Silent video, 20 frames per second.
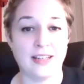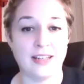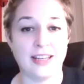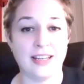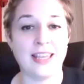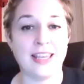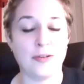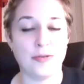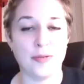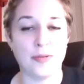
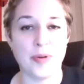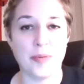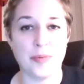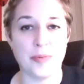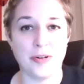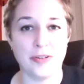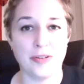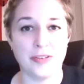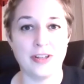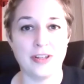can't
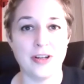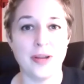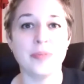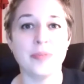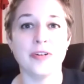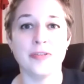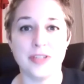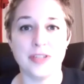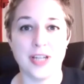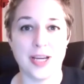remember the
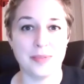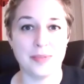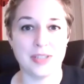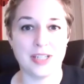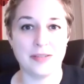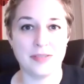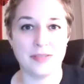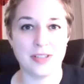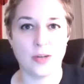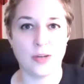number of times
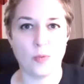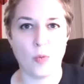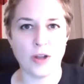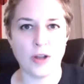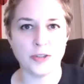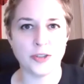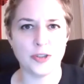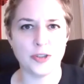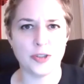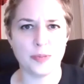that I've said,
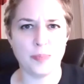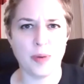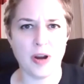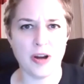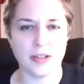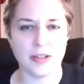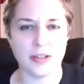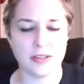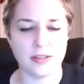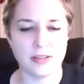"Watch your
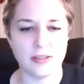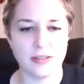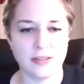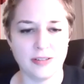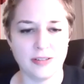sparks."